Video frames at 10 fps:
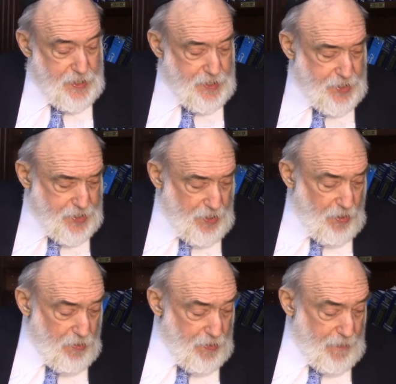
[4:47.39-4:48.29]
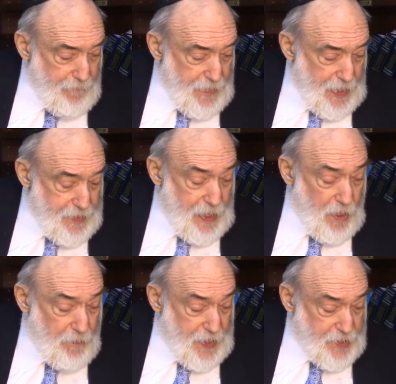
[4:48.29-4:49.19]
stone, the
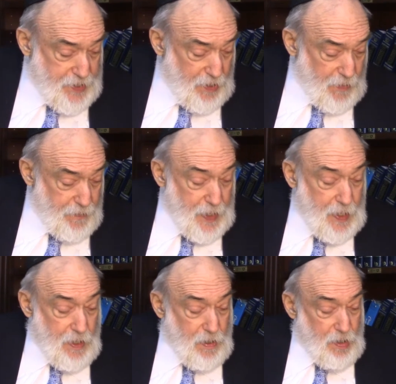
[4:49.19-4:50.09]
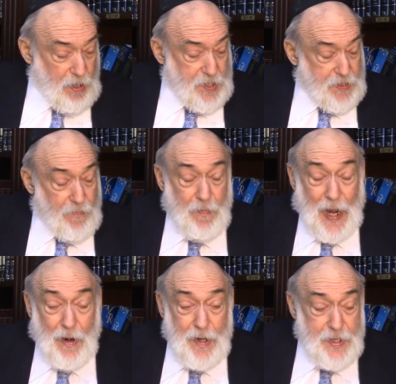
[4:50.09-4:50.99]
helping stone, or laws of
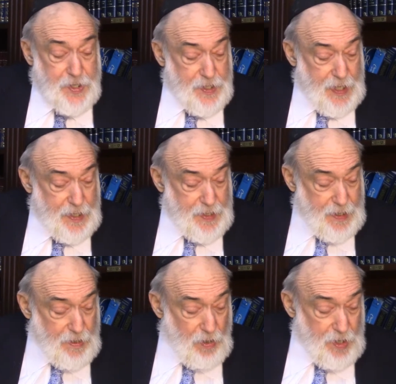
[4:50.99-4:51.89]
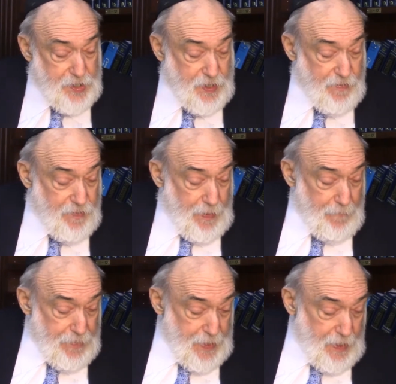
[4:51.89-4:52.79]
marriage, and their laws of
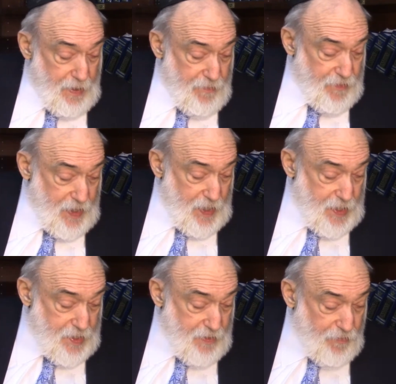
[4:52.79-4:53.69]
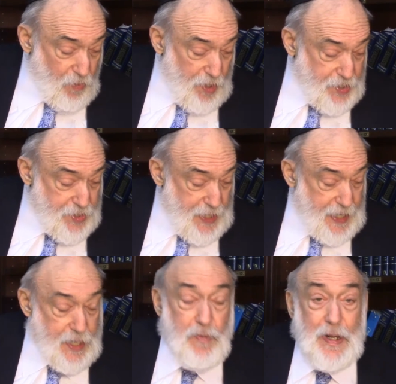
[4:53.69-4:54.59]
divorce
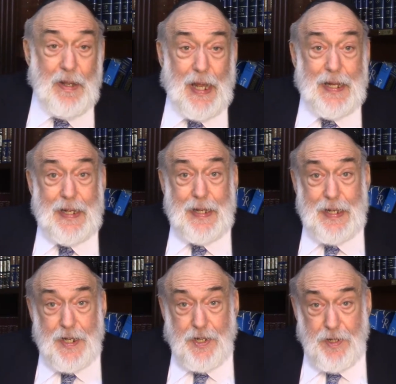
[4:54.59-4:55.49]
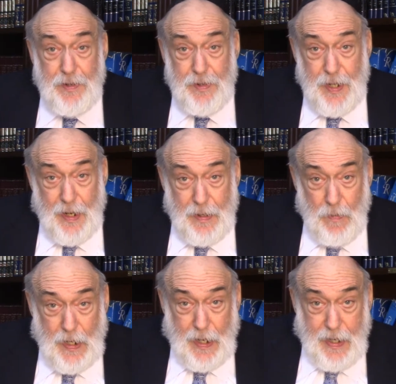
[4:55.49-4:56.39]
and related issues. And
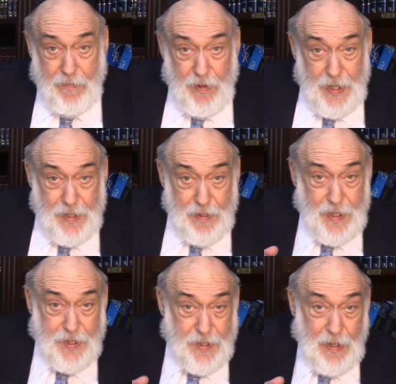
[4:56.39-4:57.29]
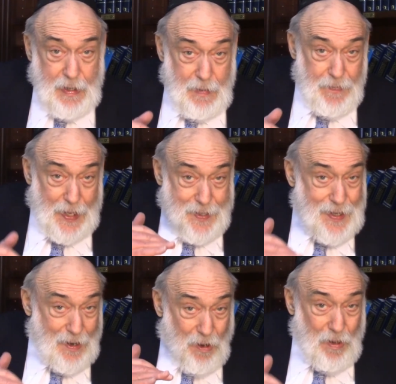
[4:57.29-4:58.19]
when I give you these lists, that's
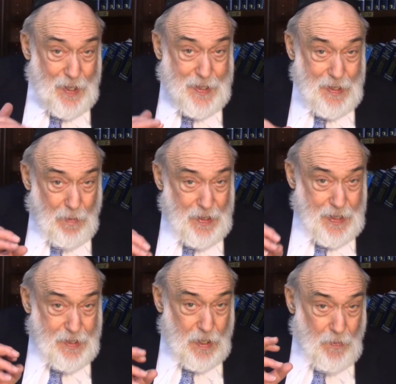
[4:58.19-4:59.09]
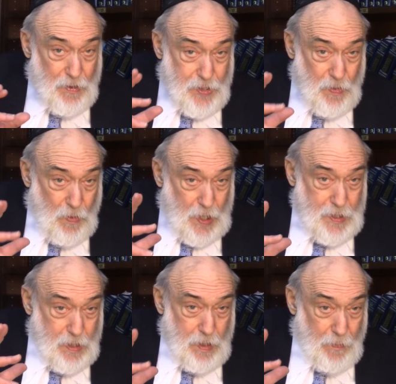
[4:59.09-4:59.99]
not all that's in there, but these are the
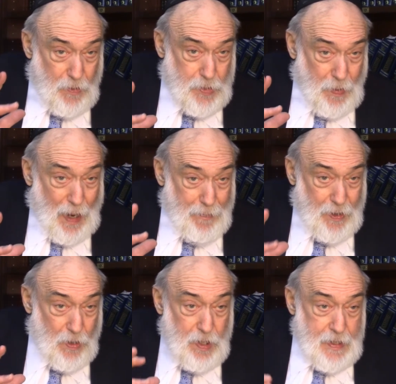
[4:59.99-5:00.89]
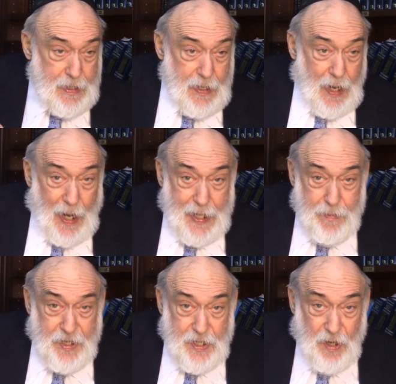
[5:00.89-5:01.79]
most popular
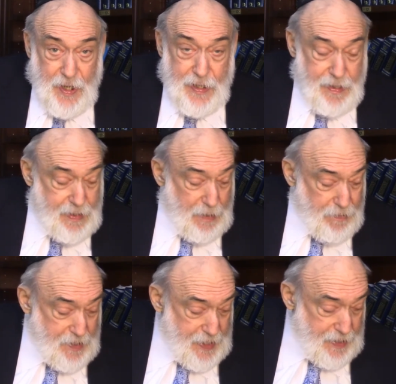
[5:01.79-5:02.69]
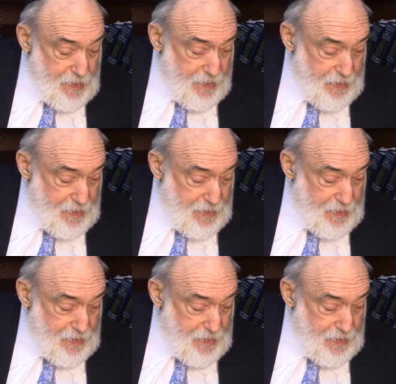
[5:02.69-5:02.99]
items studied in that particular